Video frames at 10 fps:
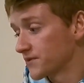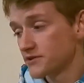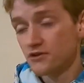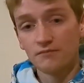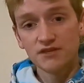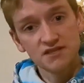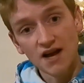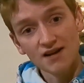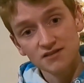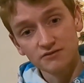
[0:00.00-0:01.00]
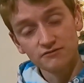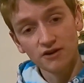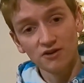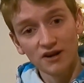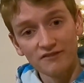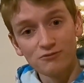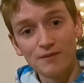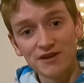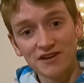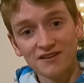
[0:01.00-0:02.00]
So I'm the size of a lot of
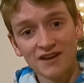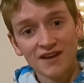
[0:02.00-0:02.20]
women.